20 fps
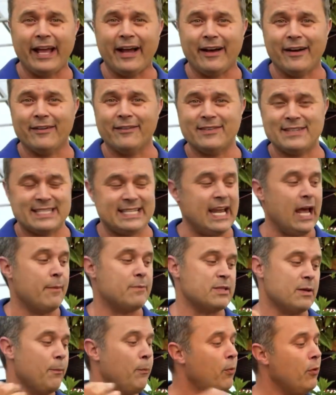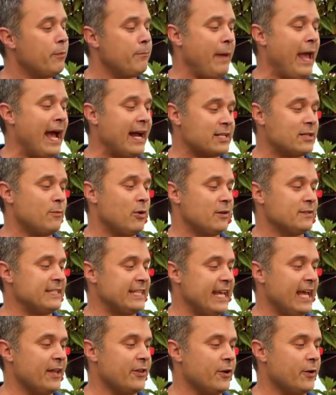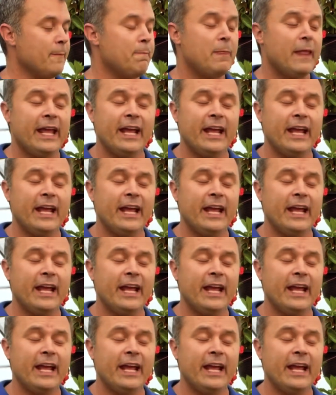of stems and packed them all together.